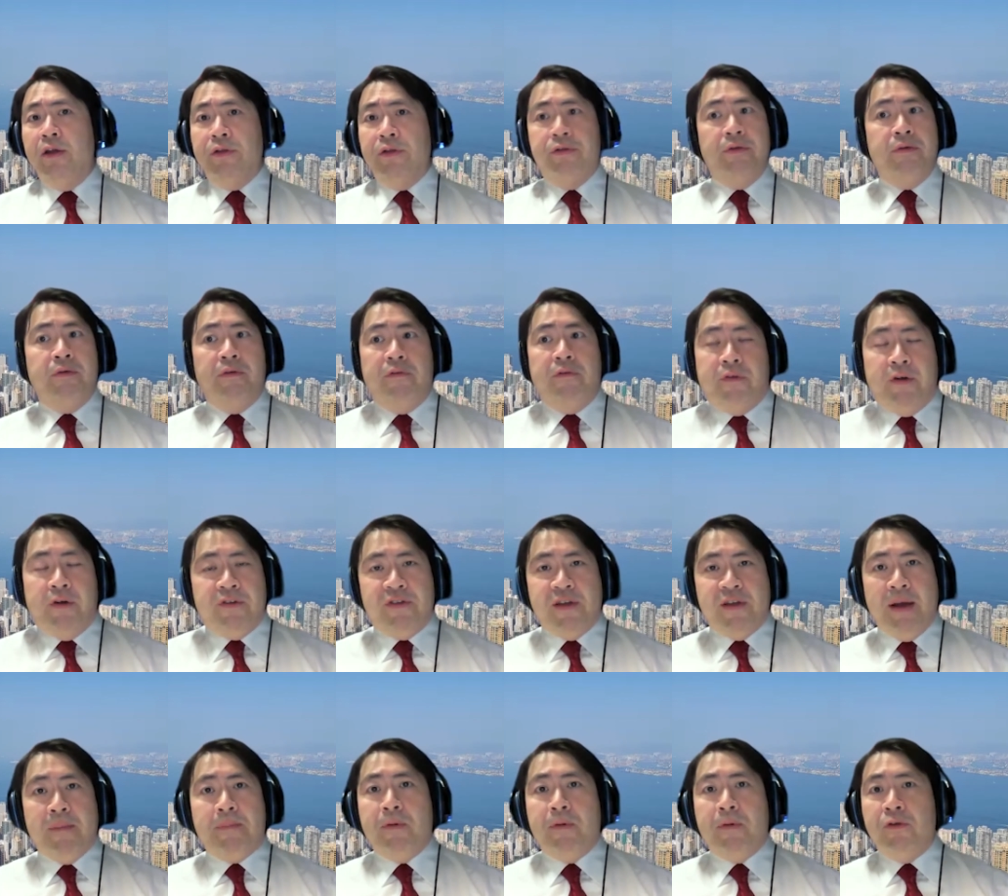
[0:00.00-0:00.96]
through, for
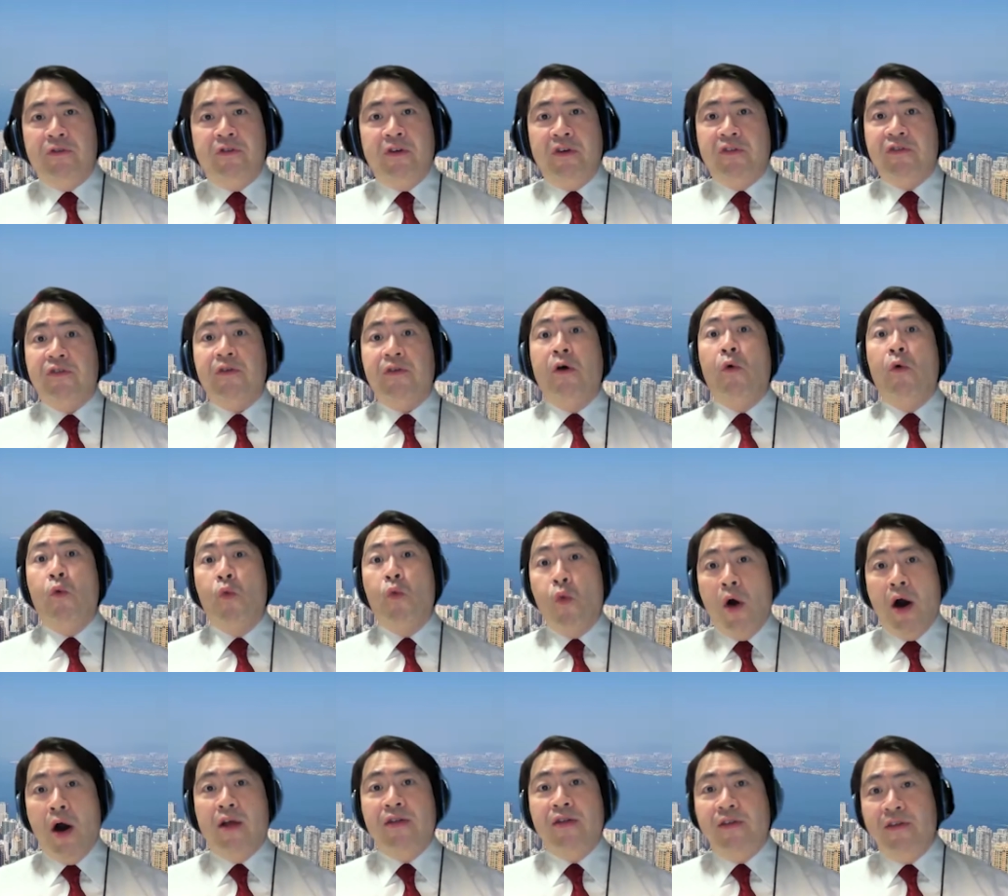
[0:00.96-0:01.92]
example, just
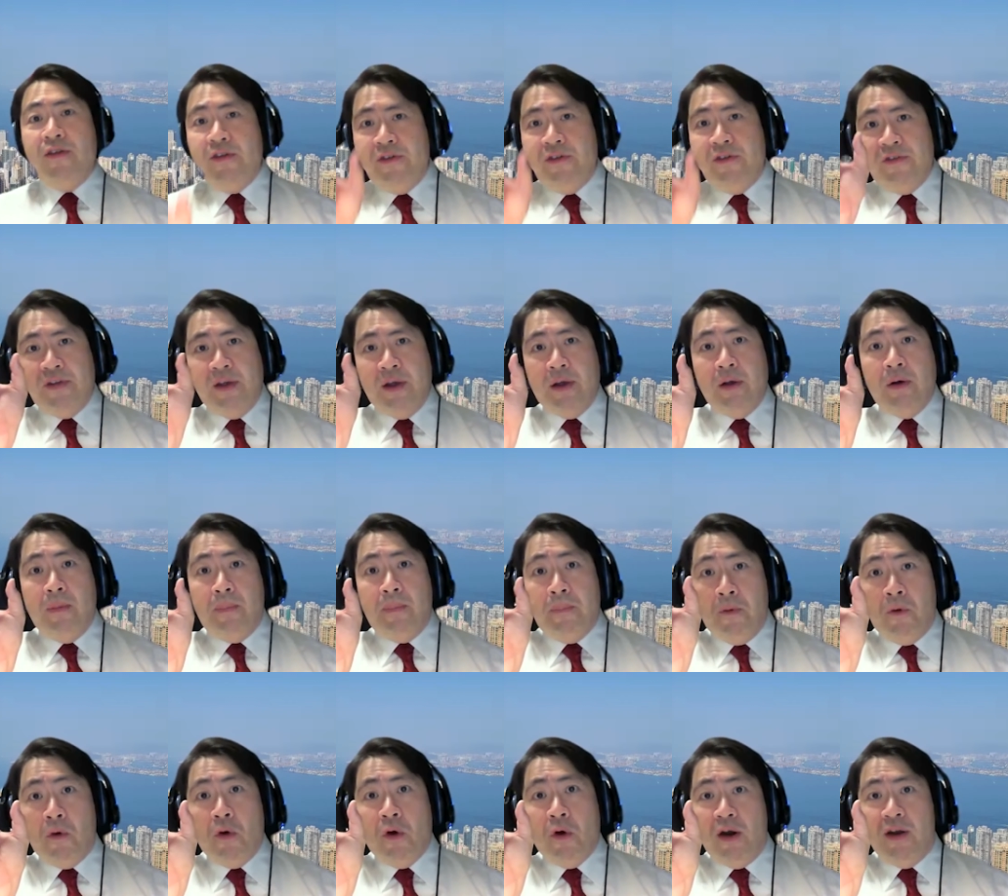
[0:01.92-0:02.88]
one single
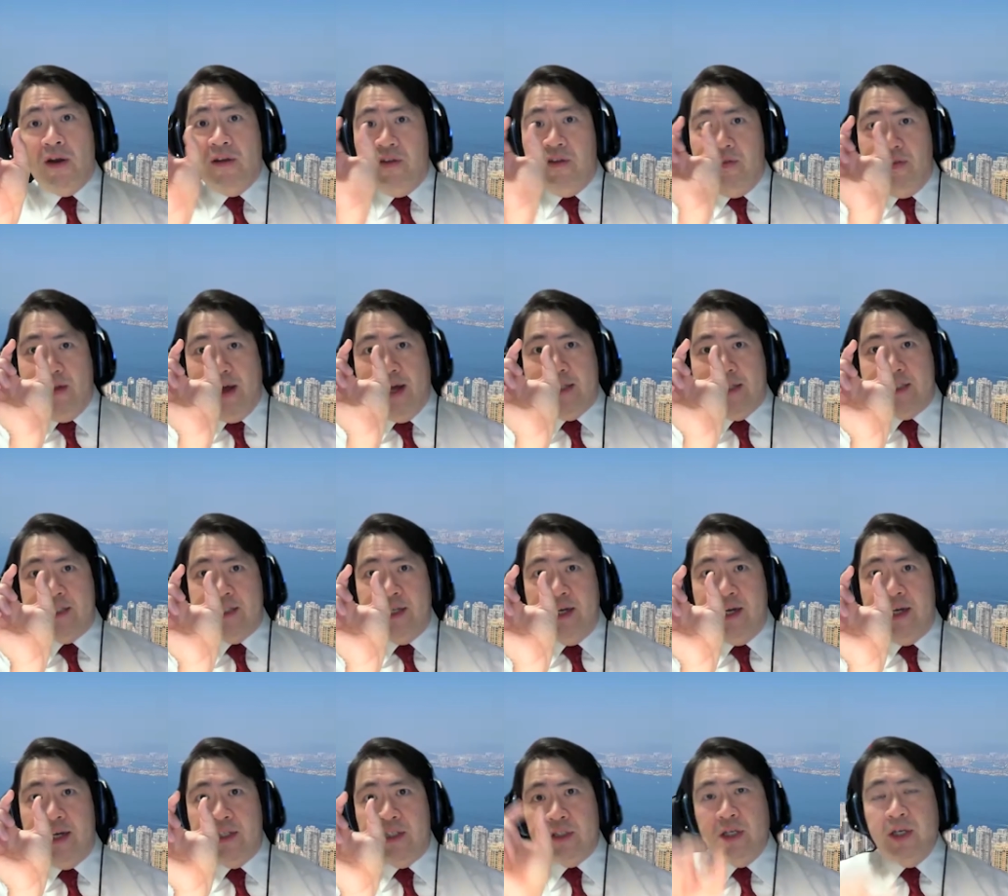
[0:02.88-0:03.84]
port that
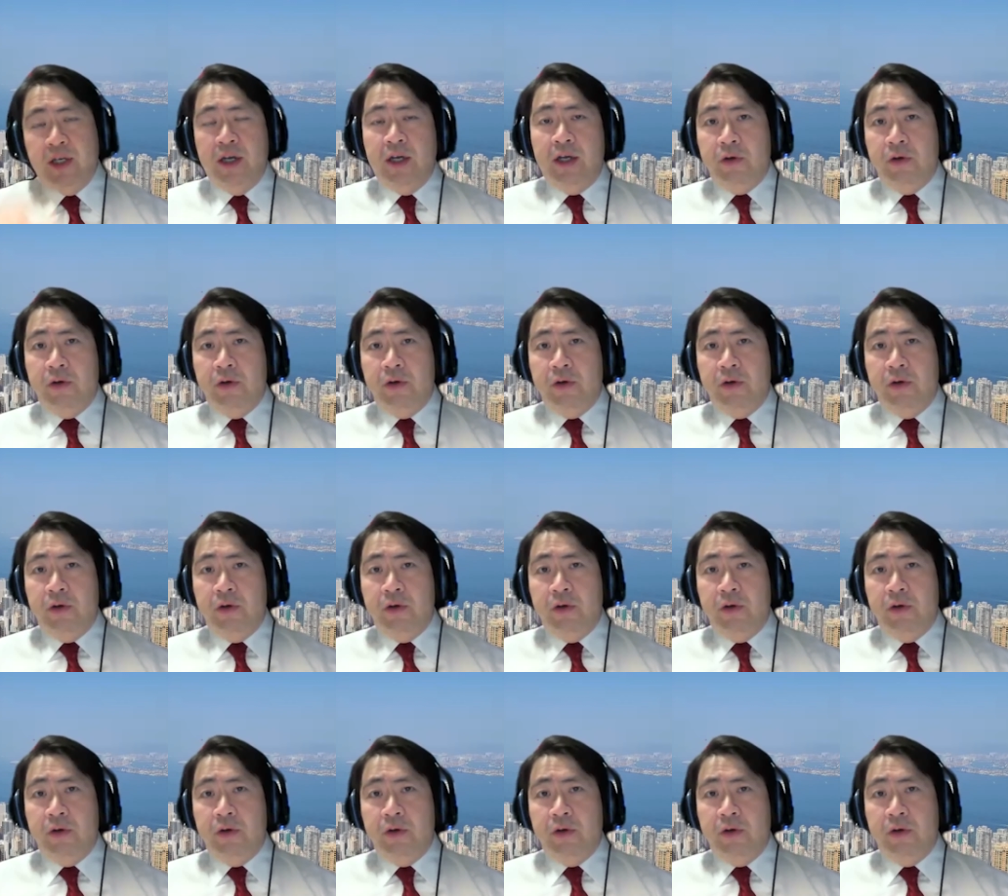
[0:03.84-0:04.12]
size.